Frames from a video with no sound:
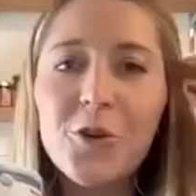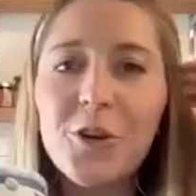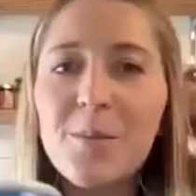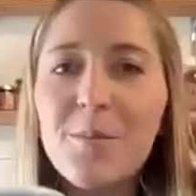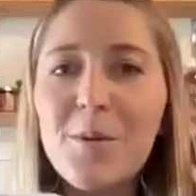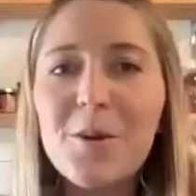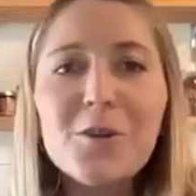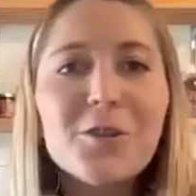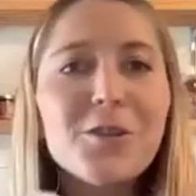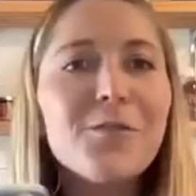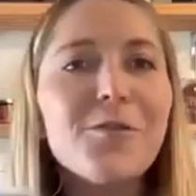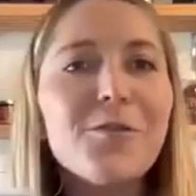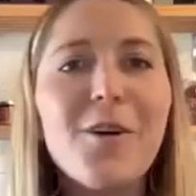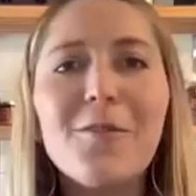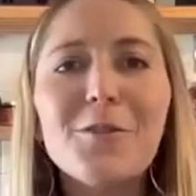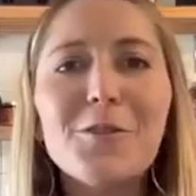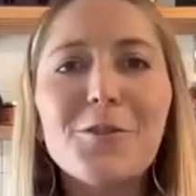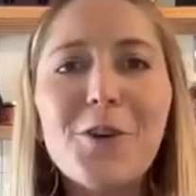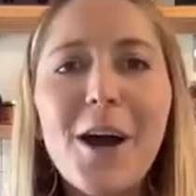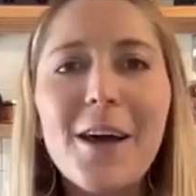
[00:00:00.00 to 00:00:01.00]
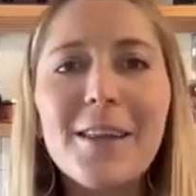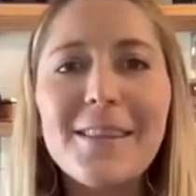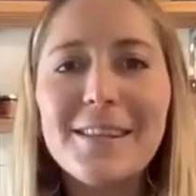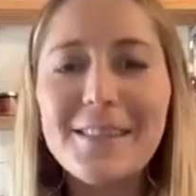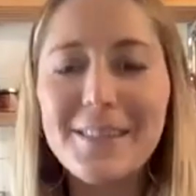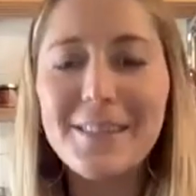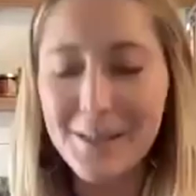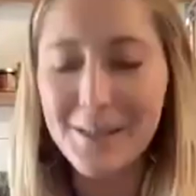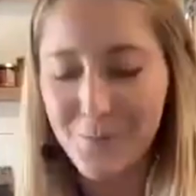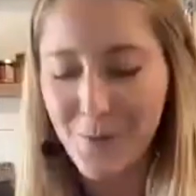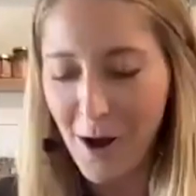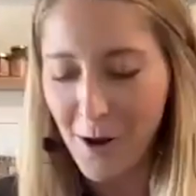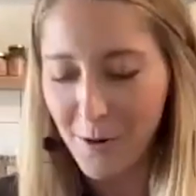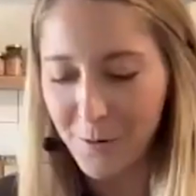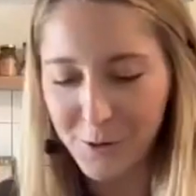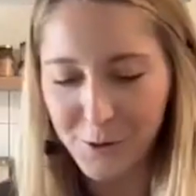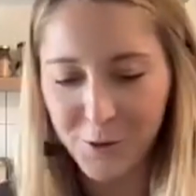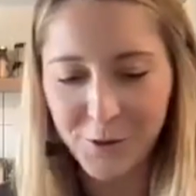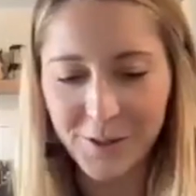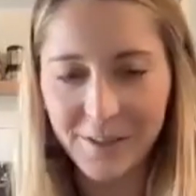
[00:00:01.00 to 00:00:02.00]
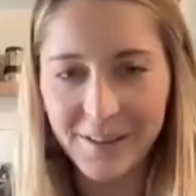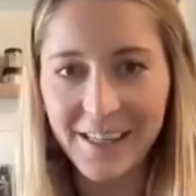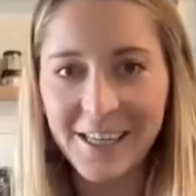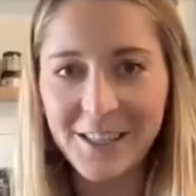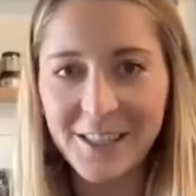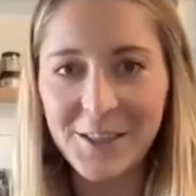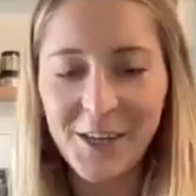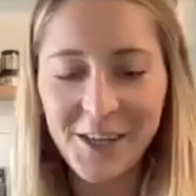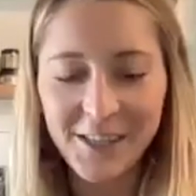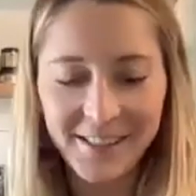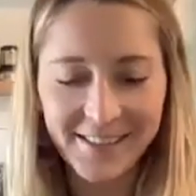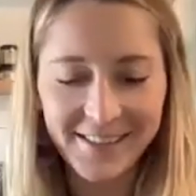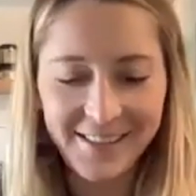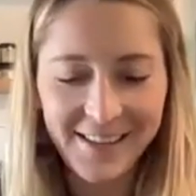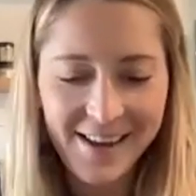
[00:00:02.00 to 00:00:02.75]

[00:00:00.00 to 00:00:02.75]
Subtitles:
creamers if you haven't tried these as well, which are delicious.